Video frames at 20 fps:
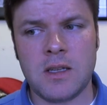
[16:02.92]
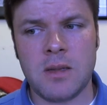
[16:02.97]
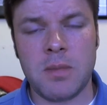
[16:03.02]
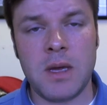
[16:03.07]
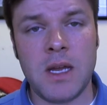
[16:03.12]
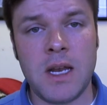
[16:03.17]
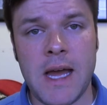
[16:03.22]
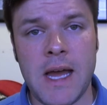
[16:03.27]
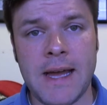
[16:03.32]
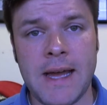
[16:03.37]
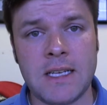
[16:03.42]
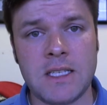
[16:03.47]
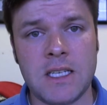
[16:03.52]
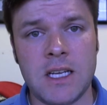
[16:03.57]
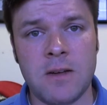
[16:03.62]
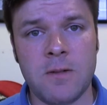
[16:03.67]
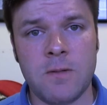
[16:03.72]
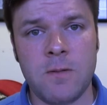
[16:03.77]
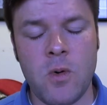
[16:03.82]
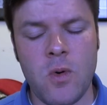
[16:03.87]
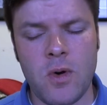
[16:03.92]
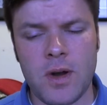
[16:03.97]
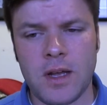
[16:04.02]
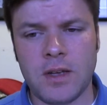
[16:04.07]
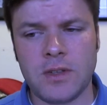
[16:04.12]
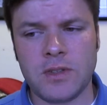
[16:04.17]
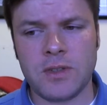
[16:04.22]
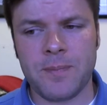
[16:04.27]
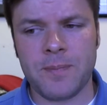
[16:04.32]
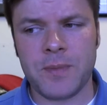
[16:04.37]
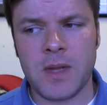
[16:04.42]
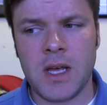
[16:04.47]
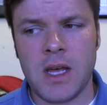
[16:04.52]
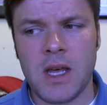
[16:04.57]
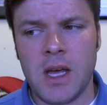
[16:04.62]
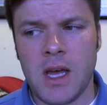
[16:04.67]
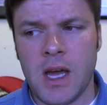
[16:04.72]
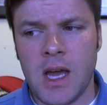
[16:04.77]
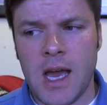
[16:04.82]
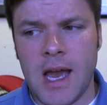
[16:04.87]
the mid-1840s,
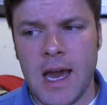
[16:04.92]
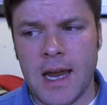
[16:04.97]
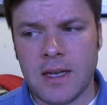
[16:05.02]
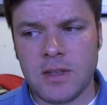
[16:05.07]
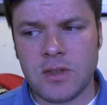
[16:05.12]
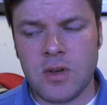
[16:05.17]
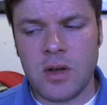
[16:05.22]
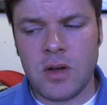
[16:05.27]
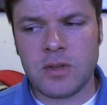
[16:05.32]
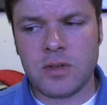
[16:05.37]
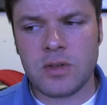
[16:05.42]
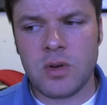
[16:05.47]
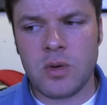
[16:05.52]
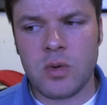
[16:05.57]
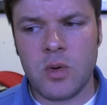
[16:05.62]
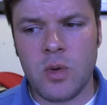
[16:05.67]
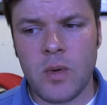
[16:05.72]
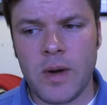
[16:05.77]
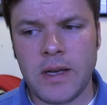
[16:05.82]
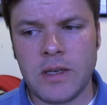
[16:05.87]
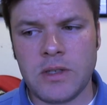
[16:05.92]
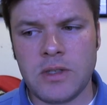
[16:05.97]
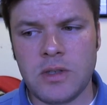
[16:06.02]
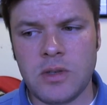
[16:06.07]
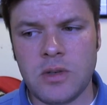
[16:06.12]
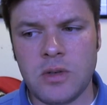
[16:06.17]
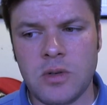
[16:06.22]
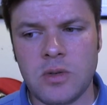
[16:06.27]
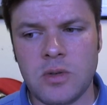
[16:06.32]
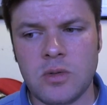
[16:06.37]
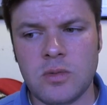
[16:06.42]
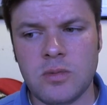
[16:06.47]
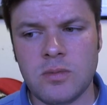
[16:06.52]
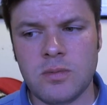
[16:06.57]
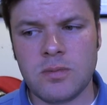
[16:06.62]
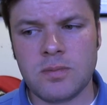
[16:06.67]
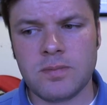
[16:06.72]
and it's also going to